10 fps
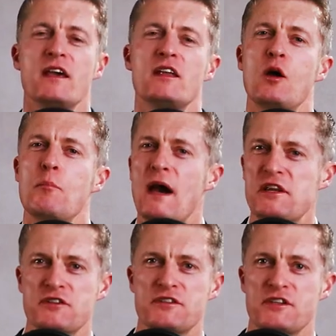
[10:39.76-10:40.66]
You know,
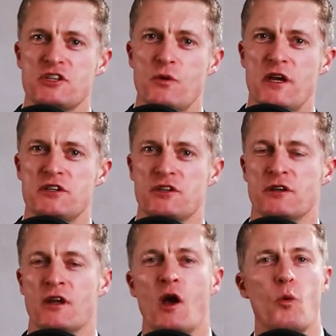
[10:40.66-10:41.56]
imagine the
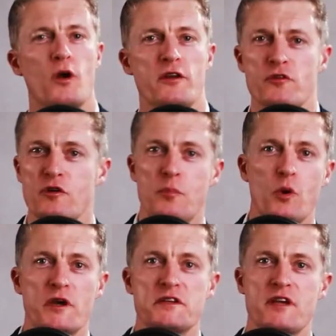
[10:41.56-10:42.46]
situation. One of your
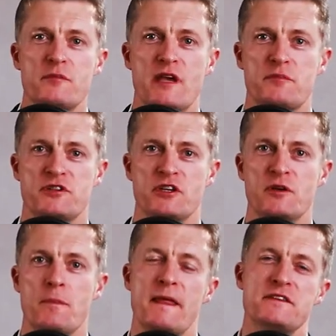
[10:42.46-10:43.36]
employees comes up to
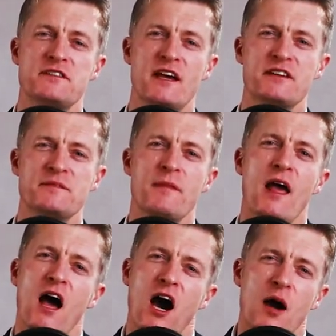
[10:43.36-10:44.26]
you and says,
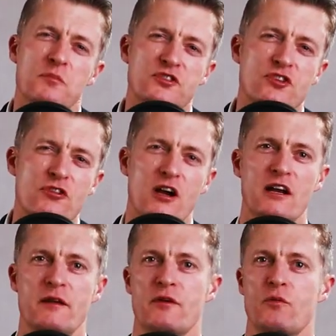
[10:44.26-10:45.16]
I'm
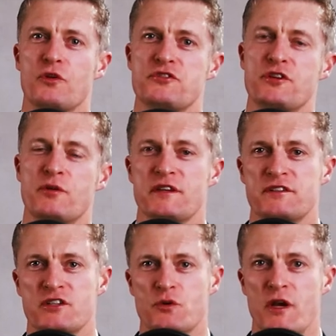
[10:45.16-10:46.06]
struggling with what to do in this
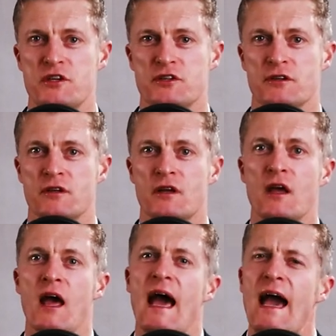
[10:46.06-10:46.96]
situation.
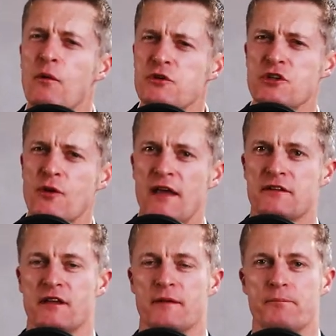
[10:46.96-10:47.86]
How would you
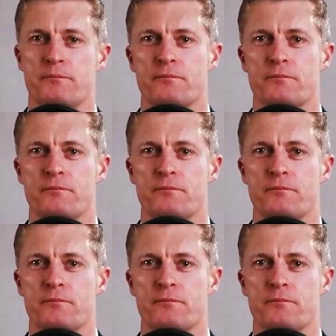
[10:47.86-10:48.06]
handle it?